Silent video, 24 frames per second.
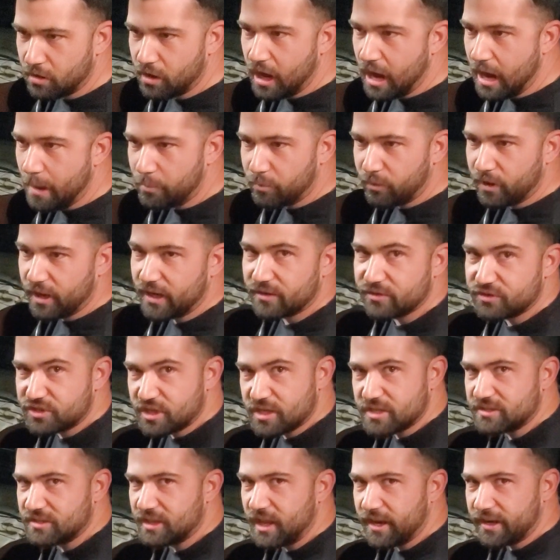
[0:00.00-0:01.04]
operate
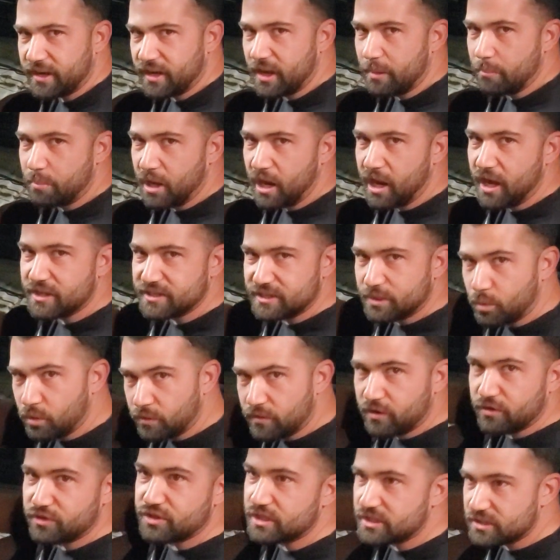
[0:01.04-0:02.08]
just like a posi where
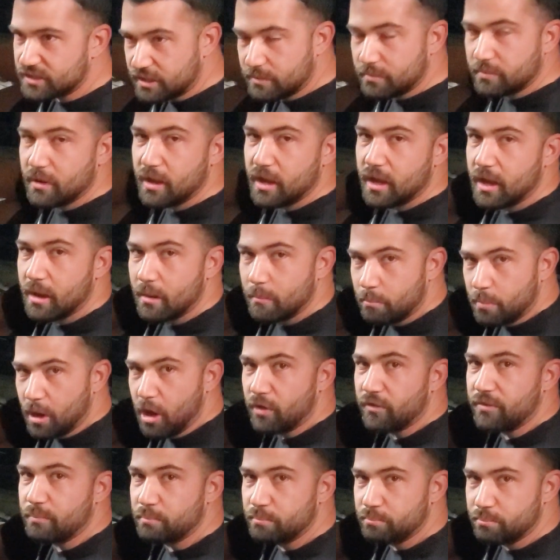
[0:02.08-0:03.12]
they're just
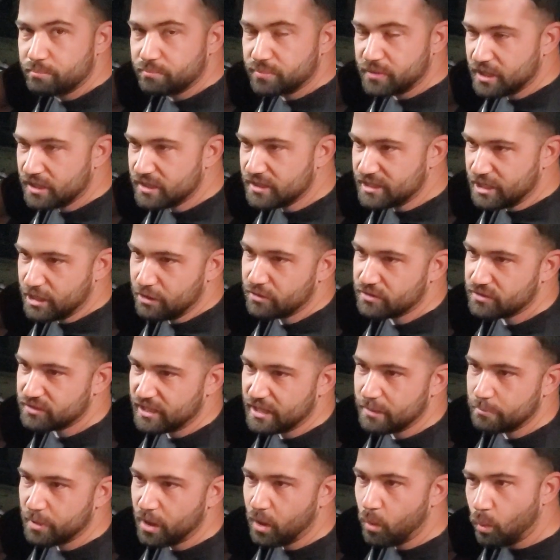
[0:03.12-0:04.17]
both continuously,
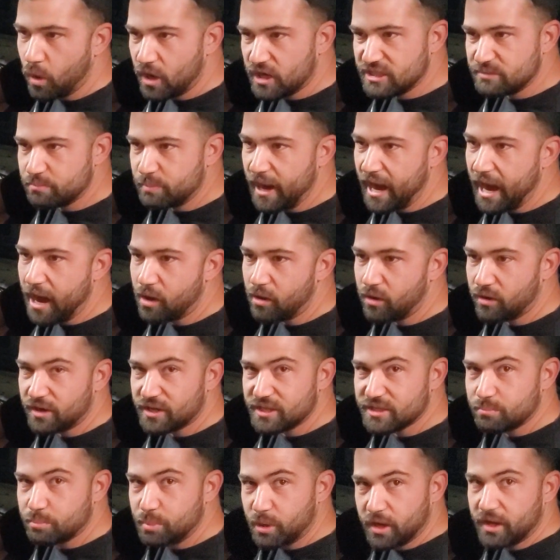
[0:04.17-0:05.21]
but once power is
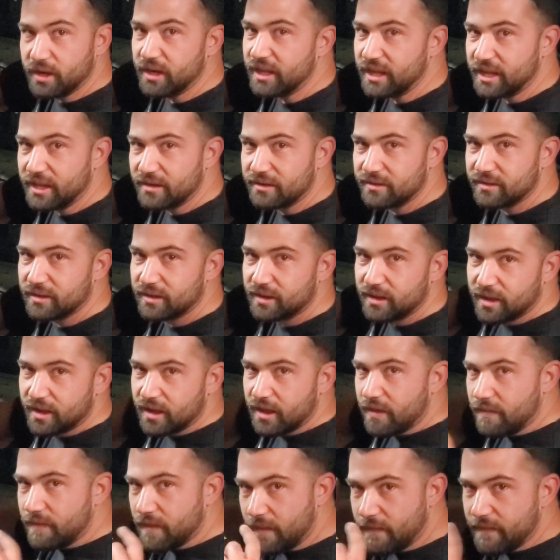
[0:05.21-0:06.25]
put in,
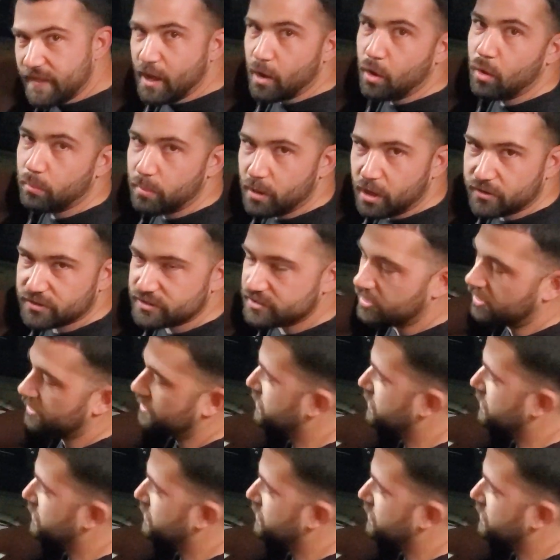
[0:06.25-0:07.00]
then they will both start